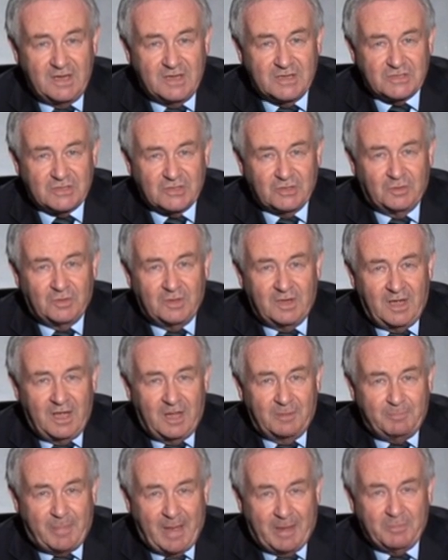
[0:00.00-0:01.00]
So
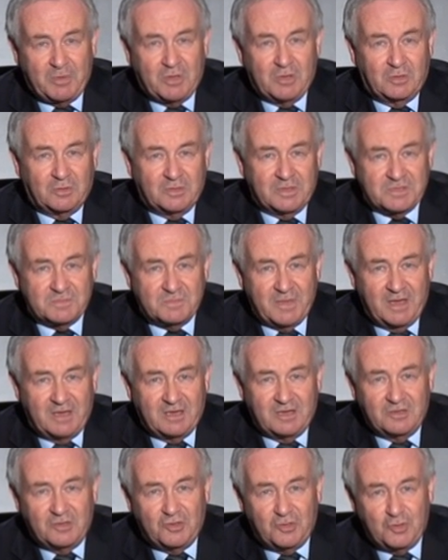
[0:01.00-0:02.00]
Bapco is
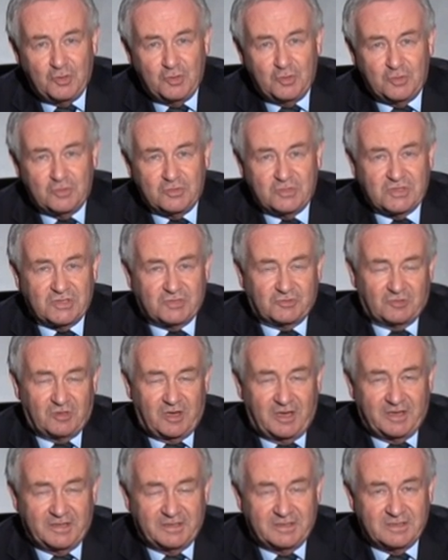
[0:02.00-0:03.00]
making huge
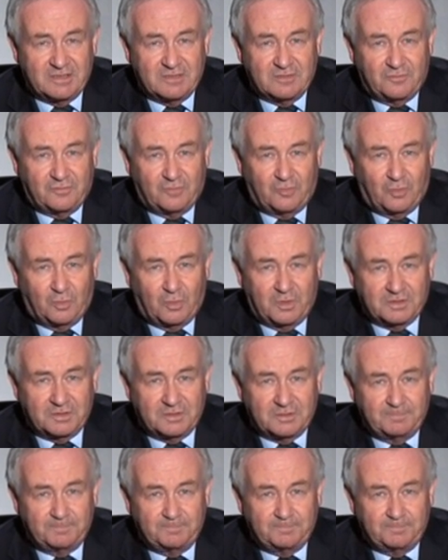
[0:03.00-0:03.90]
strides forward,